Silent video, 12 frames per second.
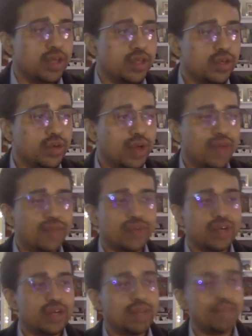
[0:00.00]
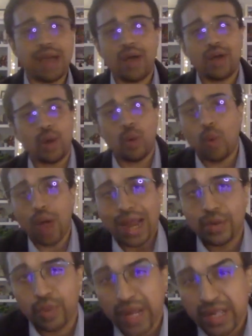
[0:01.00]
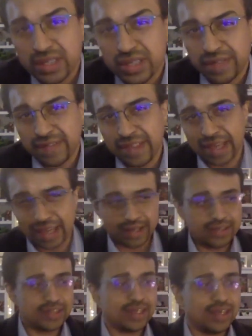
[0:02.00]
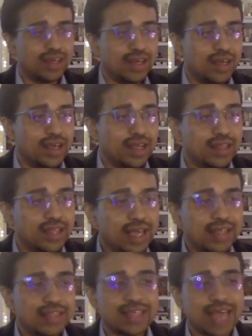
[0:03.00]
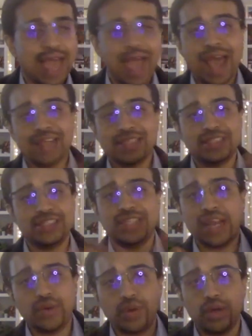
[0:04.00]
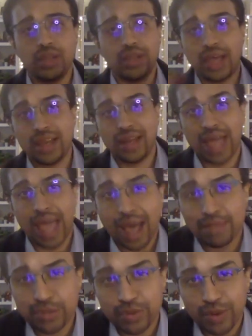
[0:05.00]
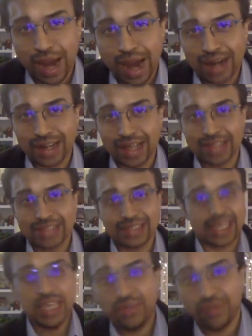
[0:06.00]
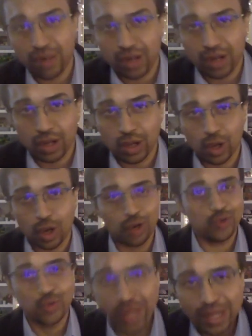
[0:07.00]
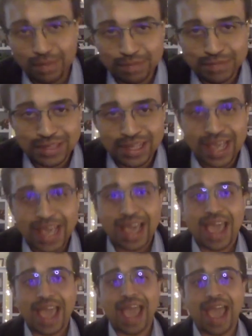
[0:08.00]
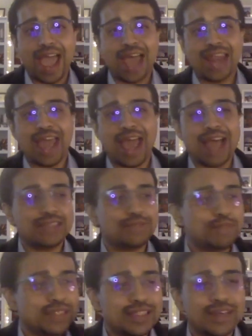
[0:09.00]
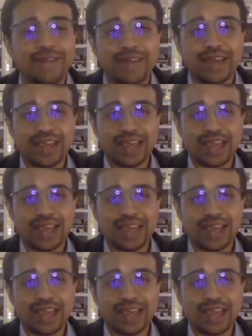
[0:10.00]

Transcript: you have written about a wide range of things, things as general and abstract as evil or dreams, and as specific